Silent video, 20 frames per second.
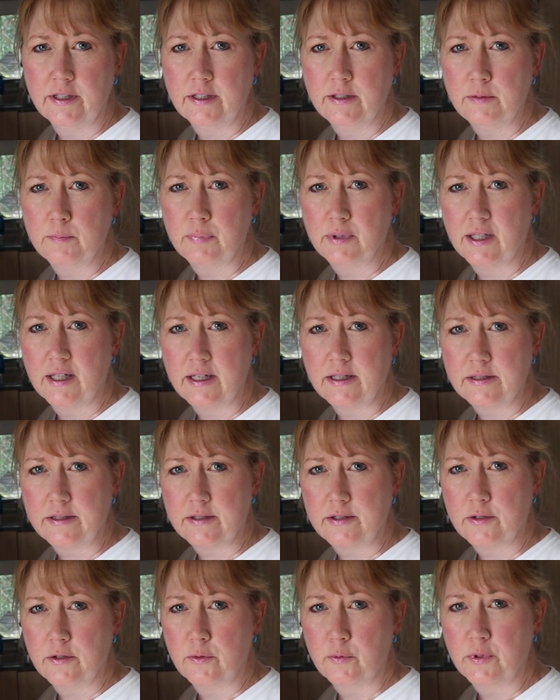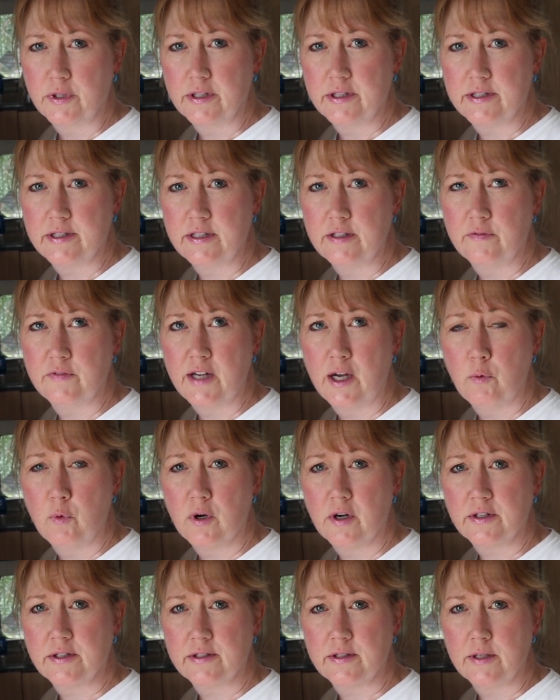in place so we're gonna see if that
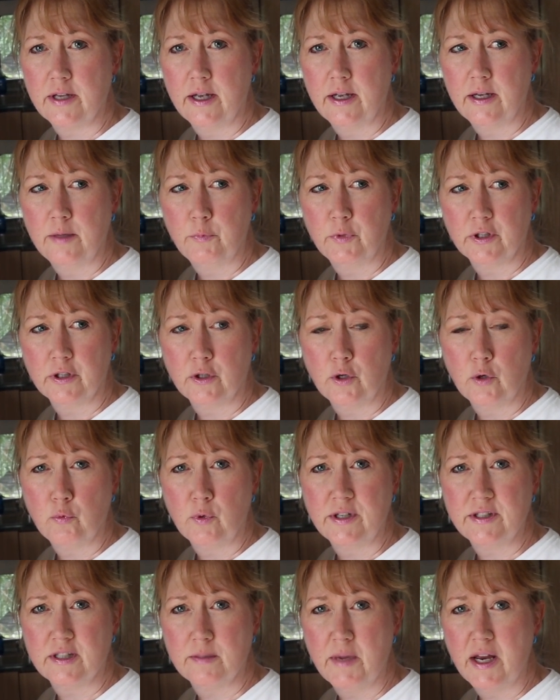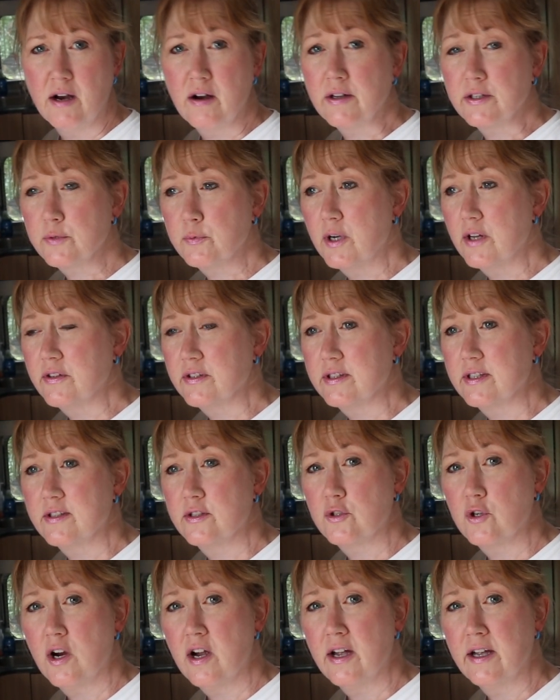works and we're gonna go run some errands while this
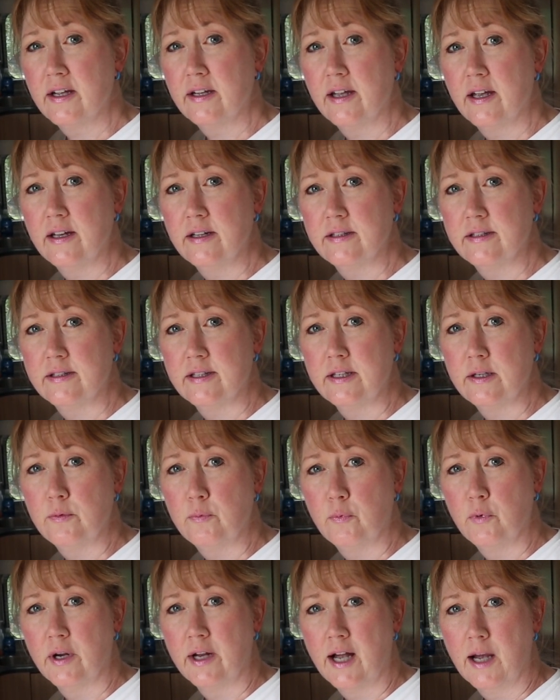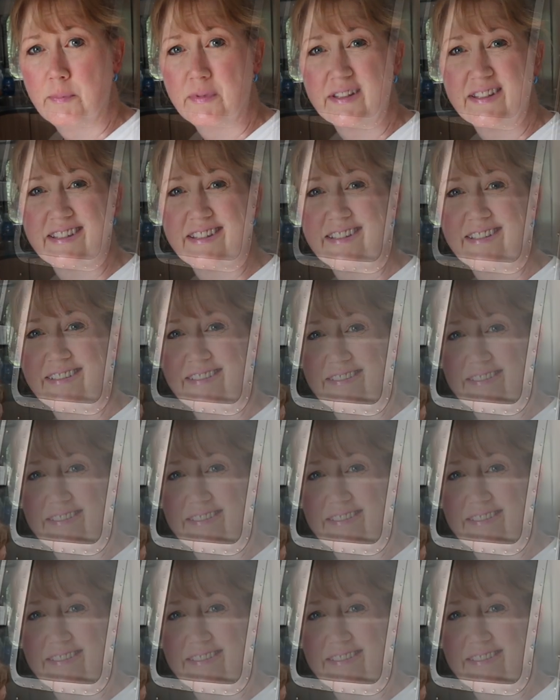is drying and see what happens